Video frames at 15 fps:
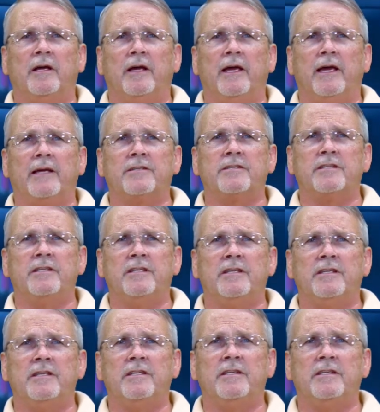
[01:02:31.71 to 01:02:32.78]

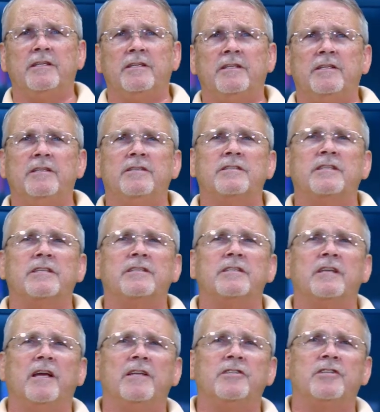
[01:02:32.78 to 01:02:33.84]
X-Key
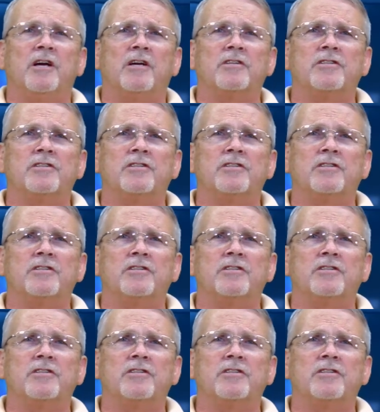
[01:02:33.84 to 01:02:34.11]
68 jog